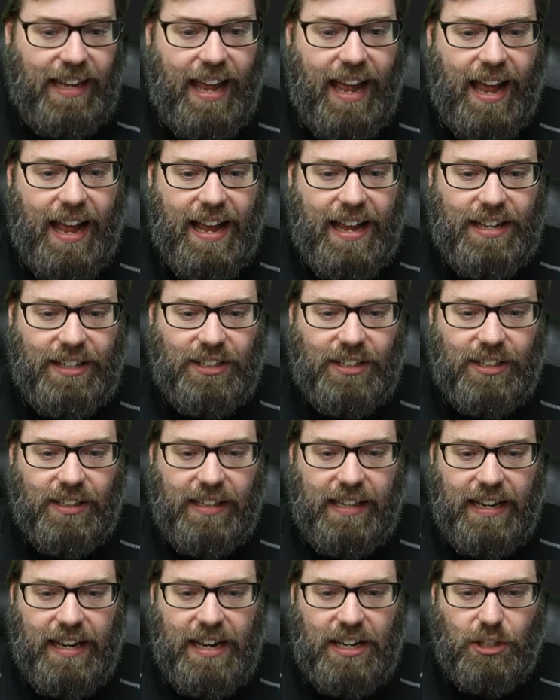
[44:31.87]
as
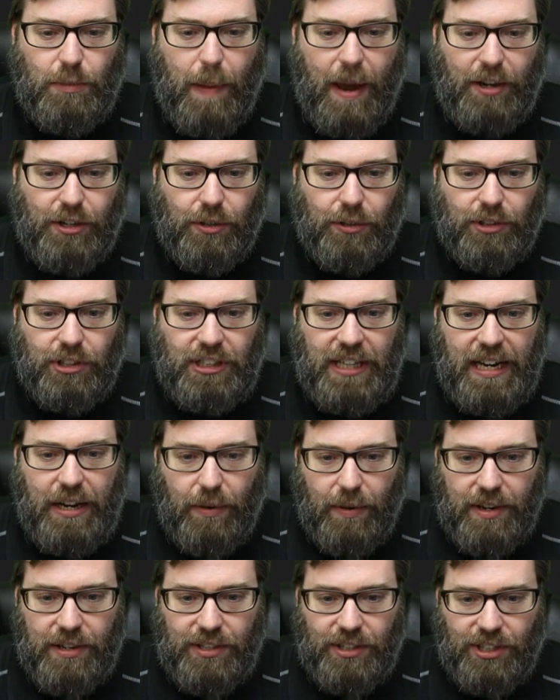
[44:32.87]
the special
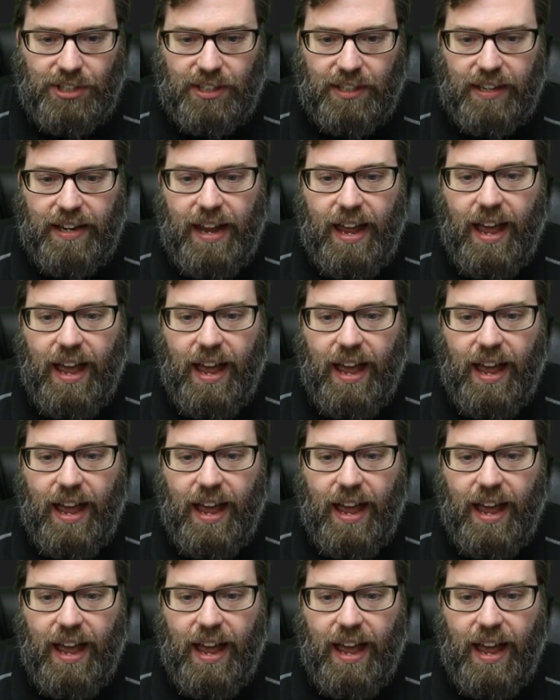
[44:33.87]
secrets